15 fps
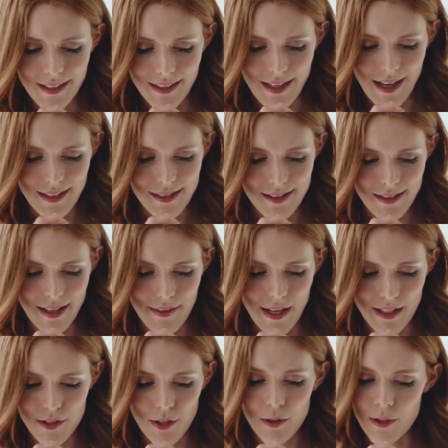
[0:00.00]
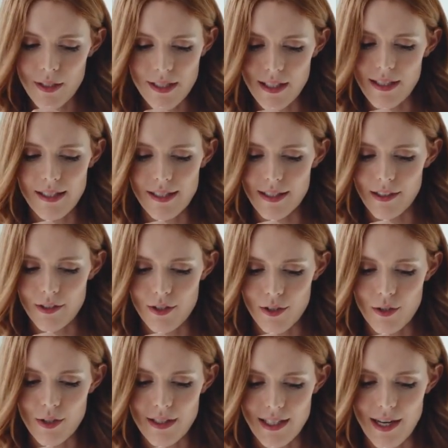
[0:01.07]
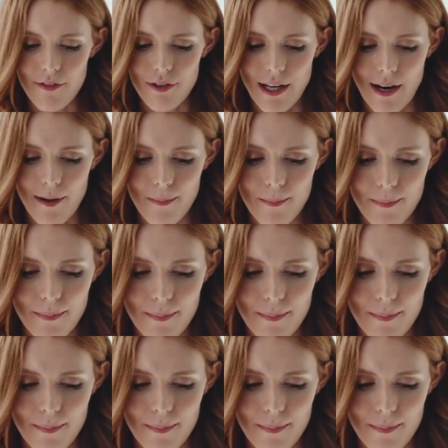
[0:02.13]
Yes, and that's all there is to this skill, so you can save it now.